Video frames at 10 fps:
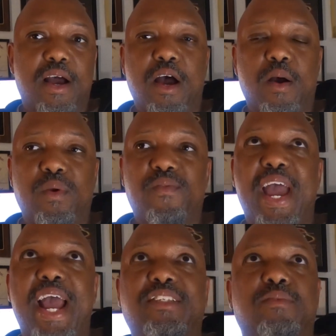Uh, we've
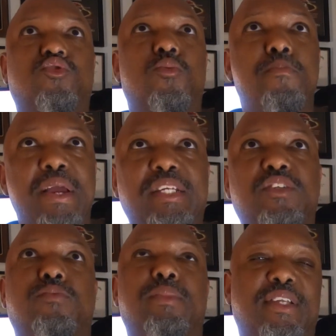had some
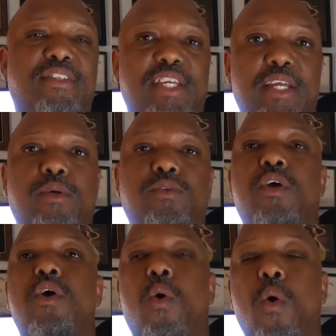tremendous, tremendous
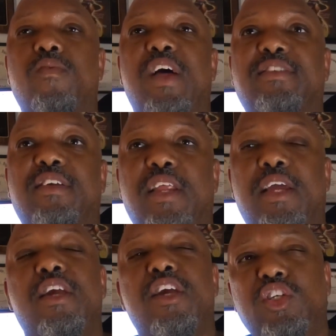sales on that
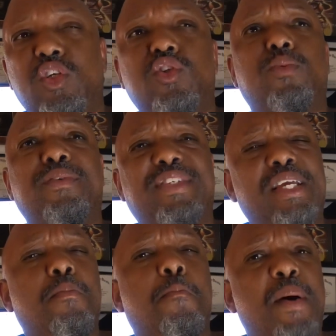Sunday. Usually we've
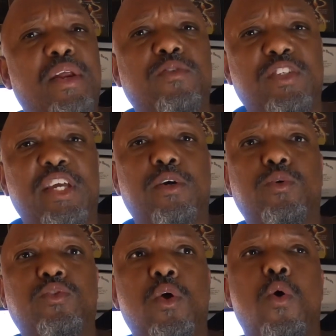seen better sales